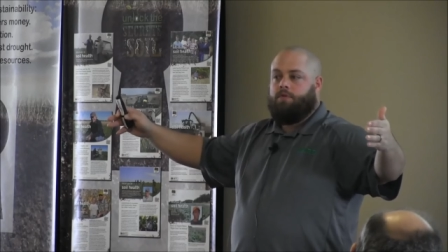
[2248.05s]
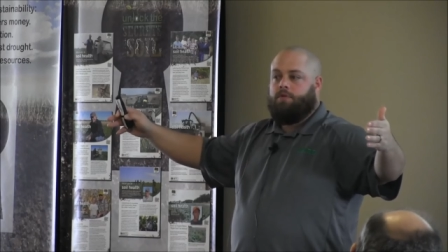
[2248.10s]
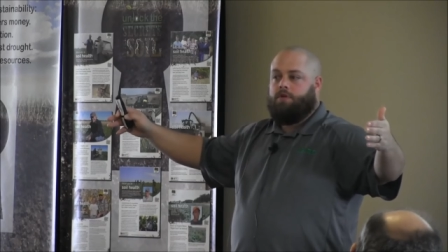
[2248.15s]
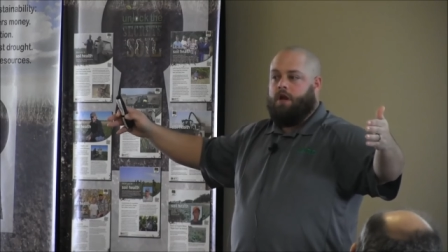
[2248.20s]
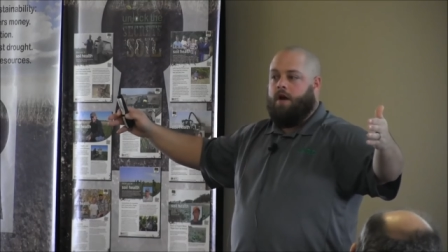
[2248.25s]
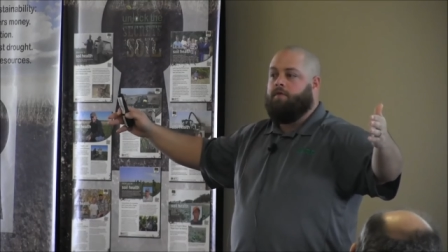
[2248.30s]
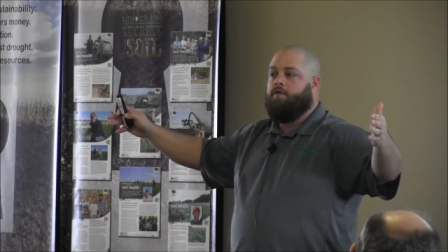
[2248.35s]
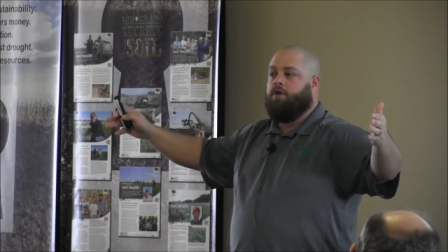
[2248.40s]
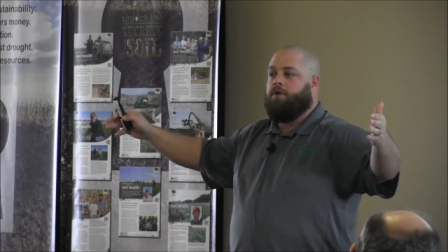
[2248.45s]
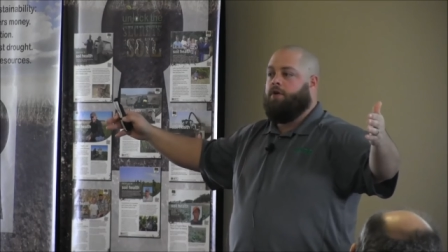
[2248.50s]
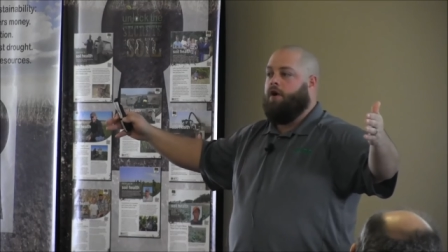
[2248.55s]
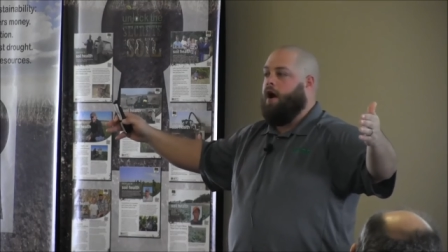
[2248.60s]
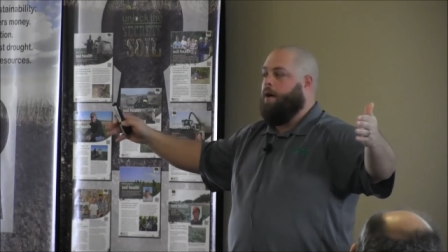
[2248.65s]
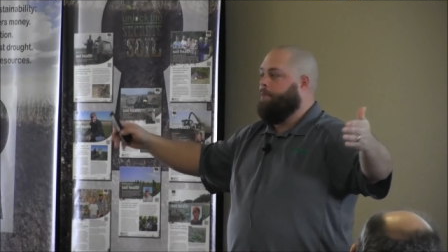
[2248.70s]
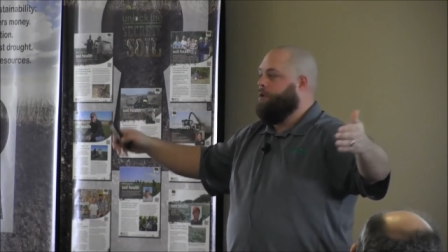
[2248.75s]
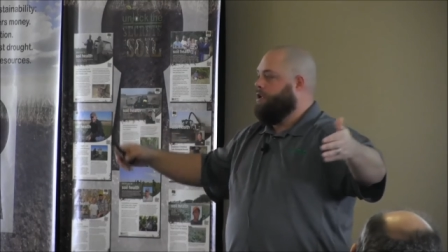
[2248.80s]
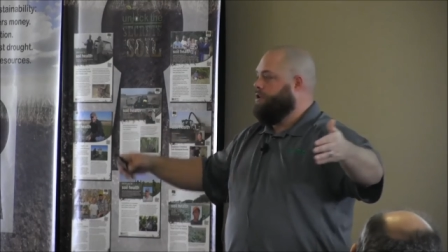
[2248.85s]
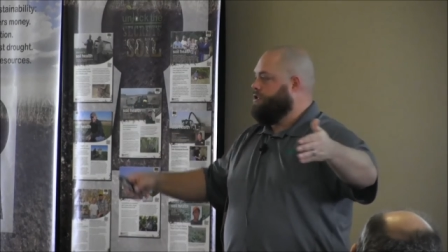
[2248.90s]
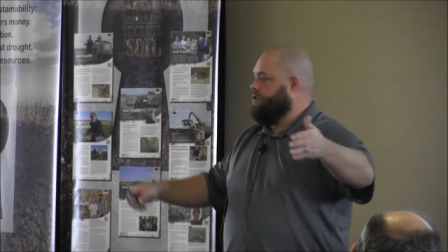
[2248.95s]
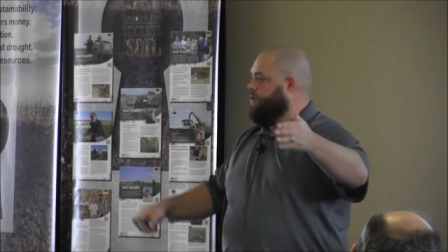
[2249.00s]
cover crop,
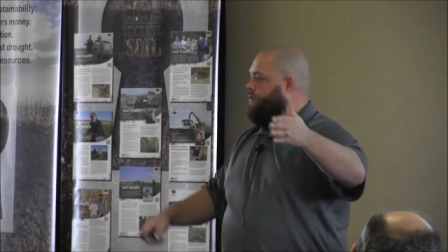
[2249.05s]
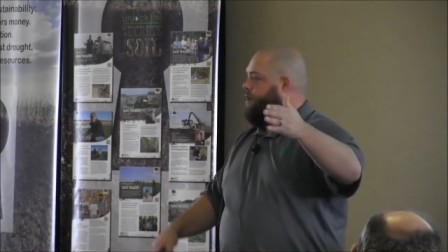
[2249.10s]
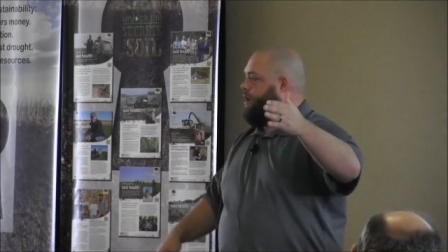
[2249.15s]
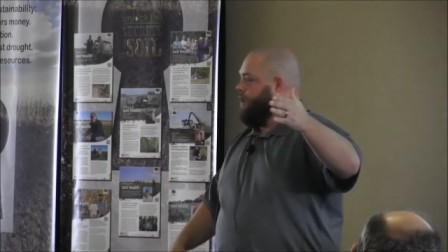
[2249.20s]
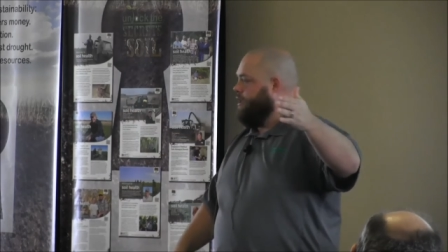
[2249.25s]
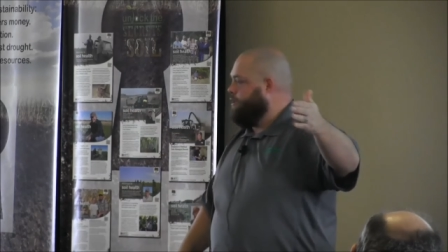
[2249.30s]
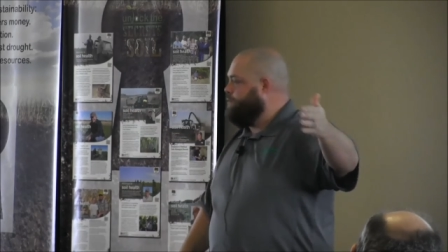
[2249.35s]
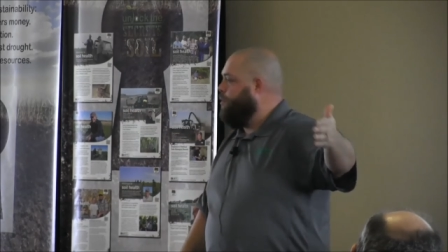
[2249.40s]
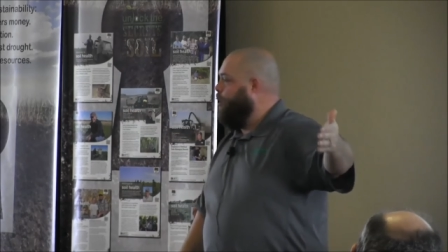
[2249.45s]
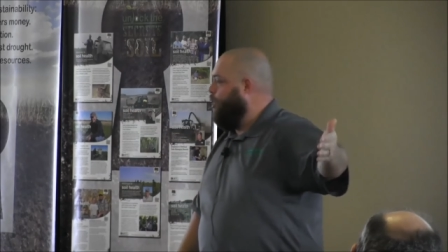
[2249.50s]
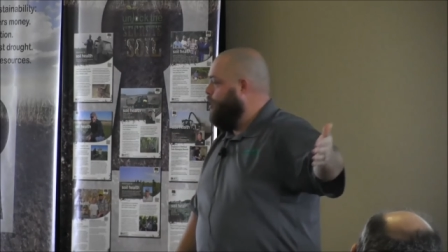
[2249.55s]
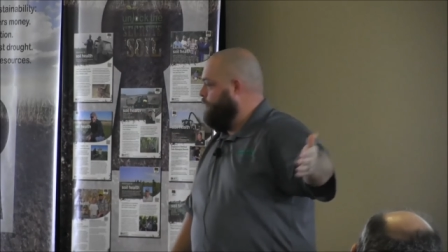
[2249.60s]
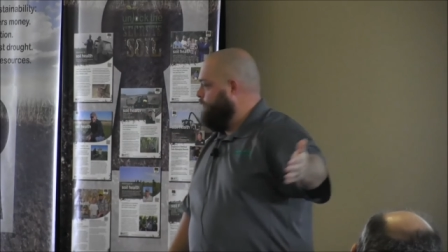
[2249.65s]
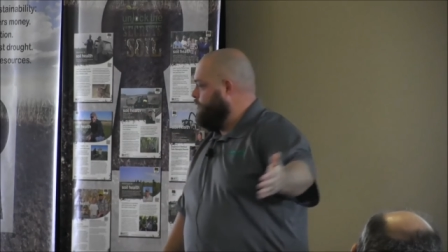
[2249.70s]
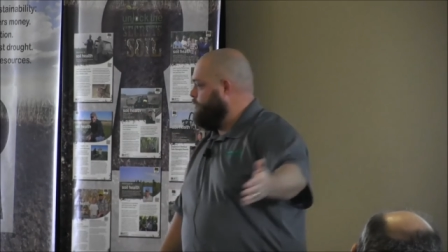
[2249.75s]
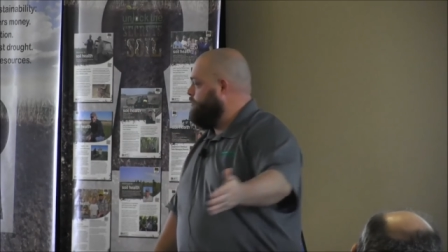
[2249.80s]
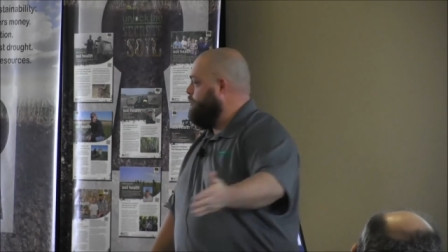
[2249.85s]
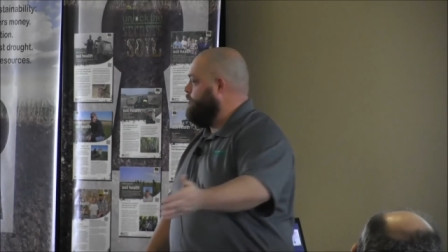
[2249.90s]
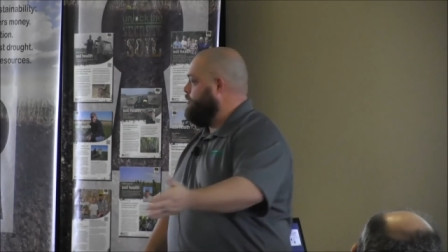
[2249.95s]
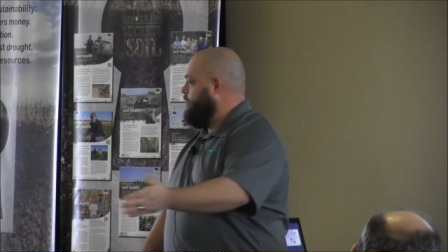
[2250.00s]
but he's doing it as part of
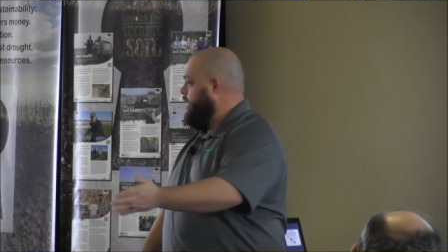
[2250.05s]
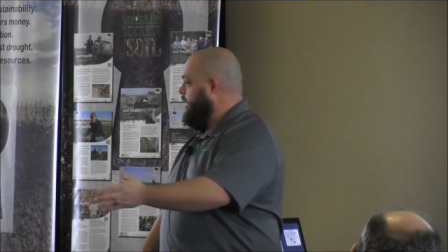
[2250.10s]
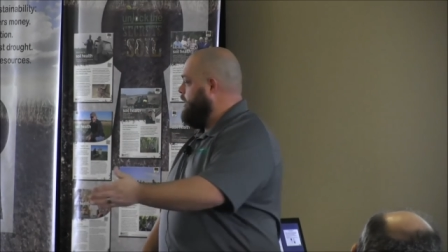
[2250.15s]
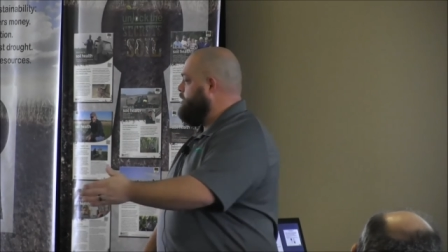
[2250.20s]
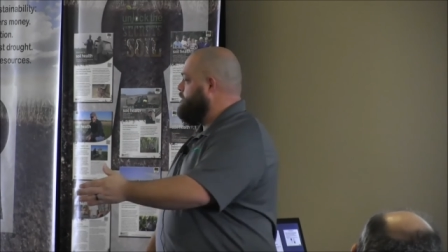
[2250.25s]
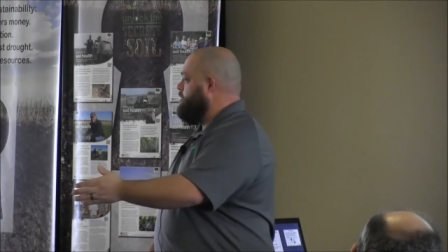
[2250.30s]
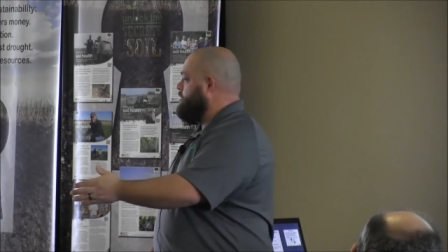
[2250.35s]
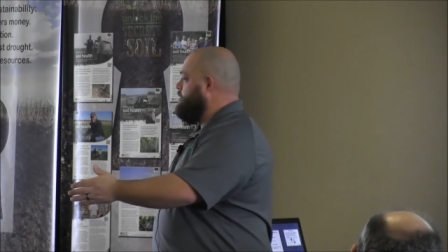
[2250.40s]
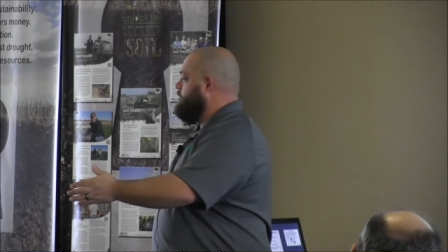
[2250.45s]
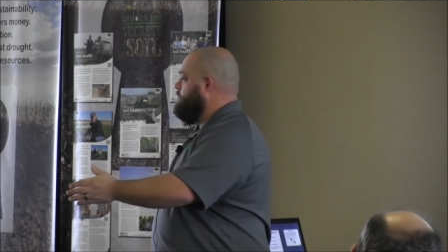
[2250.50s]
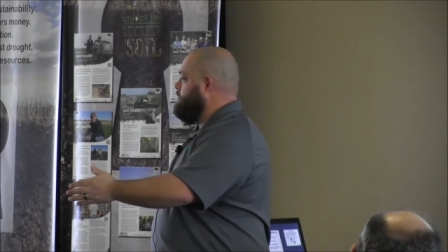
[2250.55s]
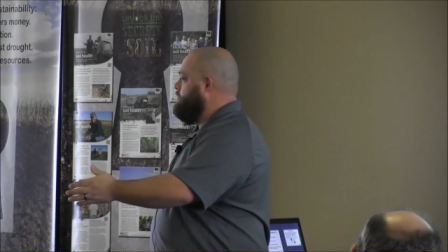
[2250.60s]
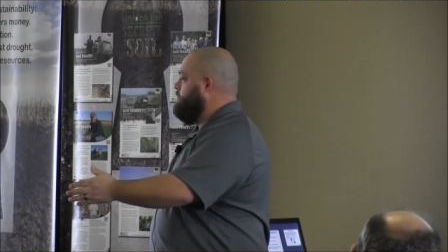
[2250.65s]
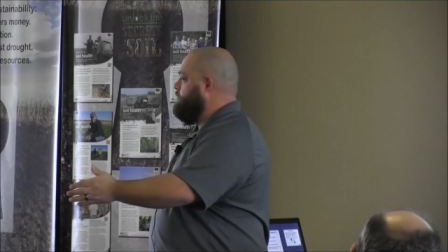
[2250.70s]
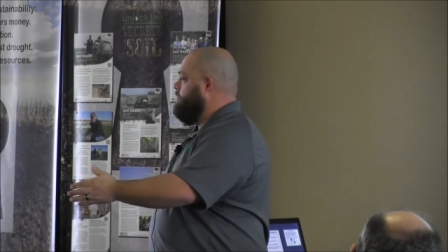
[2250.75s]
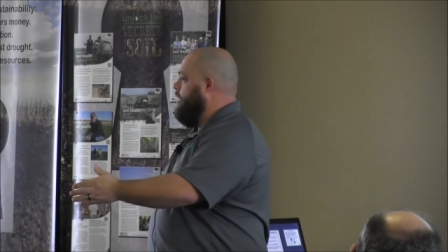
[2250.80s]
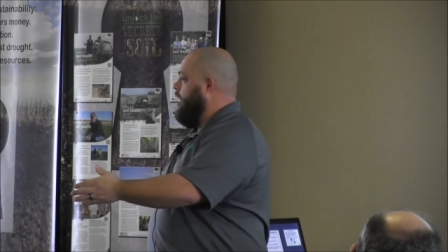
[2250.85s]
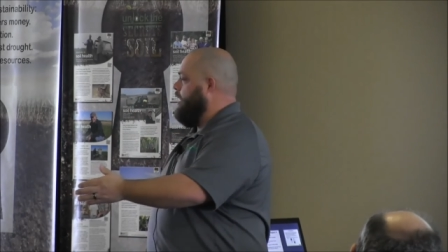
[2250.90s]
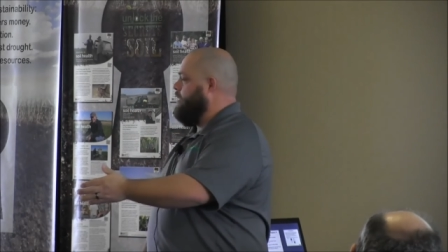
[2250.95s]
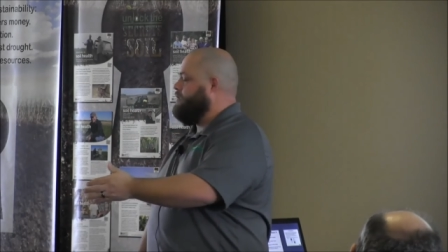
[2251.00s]
his rotation,
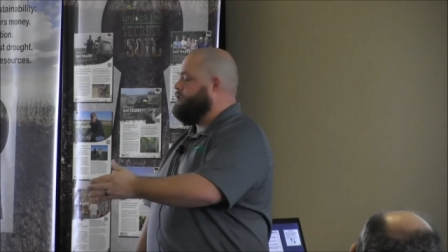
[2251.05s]
right?